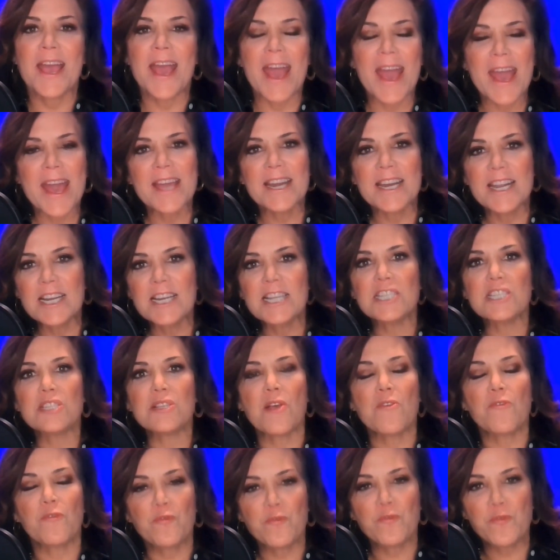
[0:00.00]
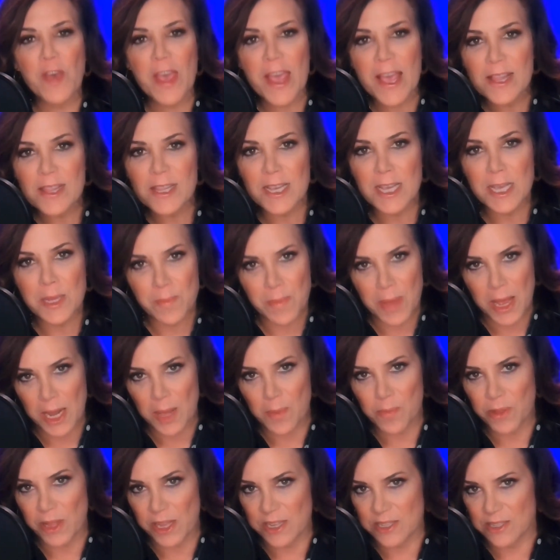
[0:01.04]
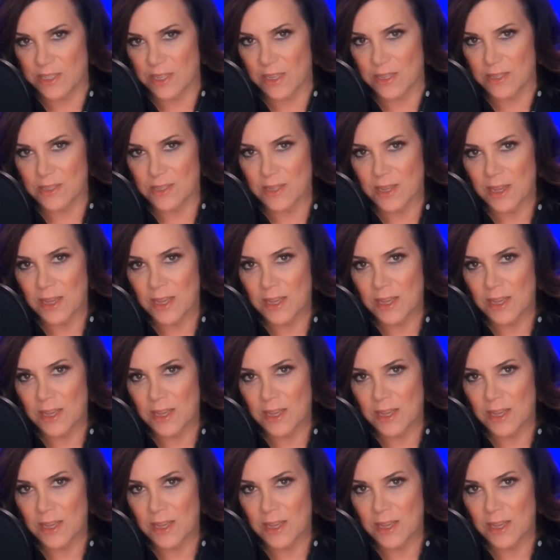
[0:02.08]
and it is failing in many places.